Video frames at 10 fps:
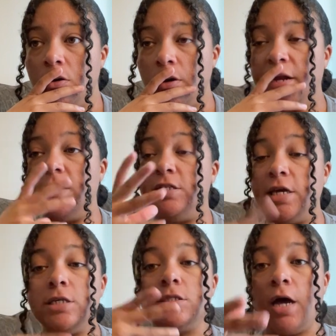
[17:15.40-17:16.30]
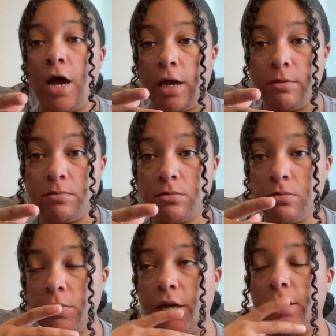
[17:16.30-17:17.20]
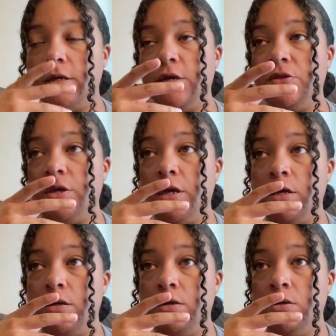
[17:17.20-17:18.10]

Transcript: And it takes time. Like nothing,